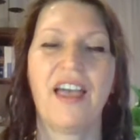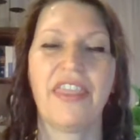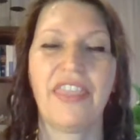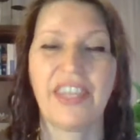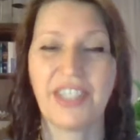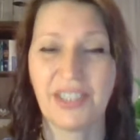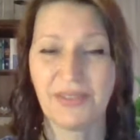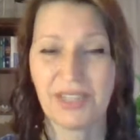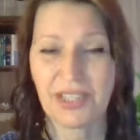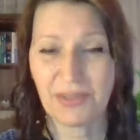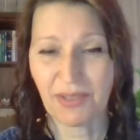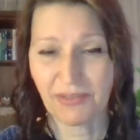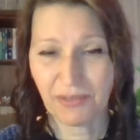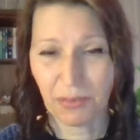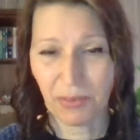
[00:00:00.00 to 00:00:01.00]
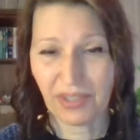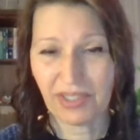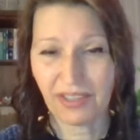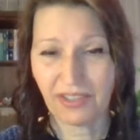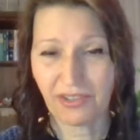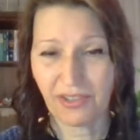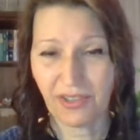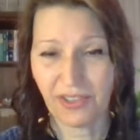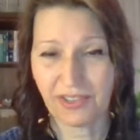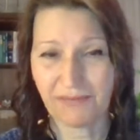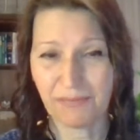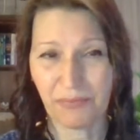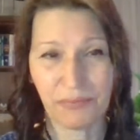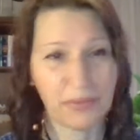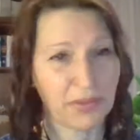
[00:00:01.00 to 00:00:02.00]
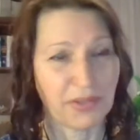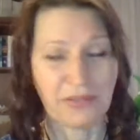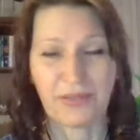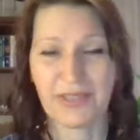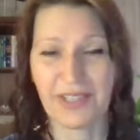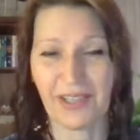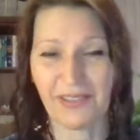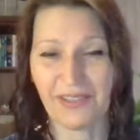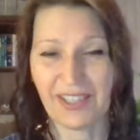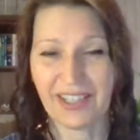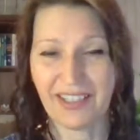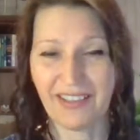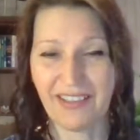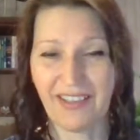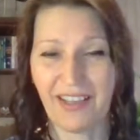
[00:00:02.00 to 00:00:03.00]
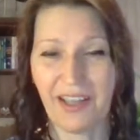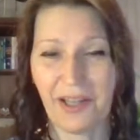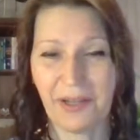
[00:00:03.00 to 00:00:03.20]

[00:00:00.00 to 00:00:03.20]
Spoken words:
thank you each one for bringing your own beautiful self here.